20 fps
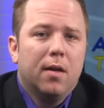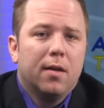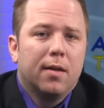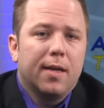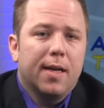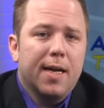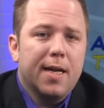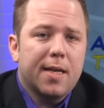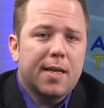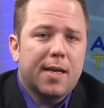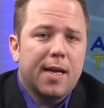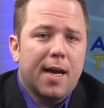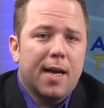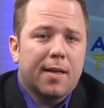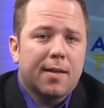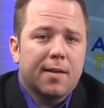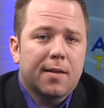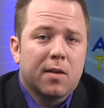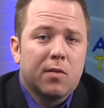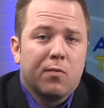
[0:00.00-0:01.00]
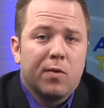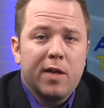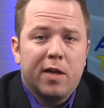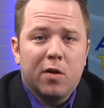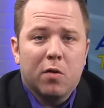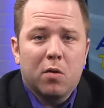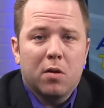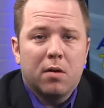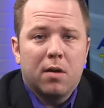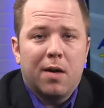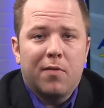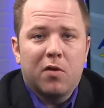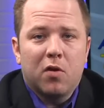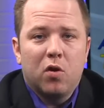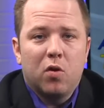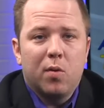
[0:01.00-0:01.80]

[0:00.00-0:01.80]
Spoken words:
Today's guest is Enrico Gllover,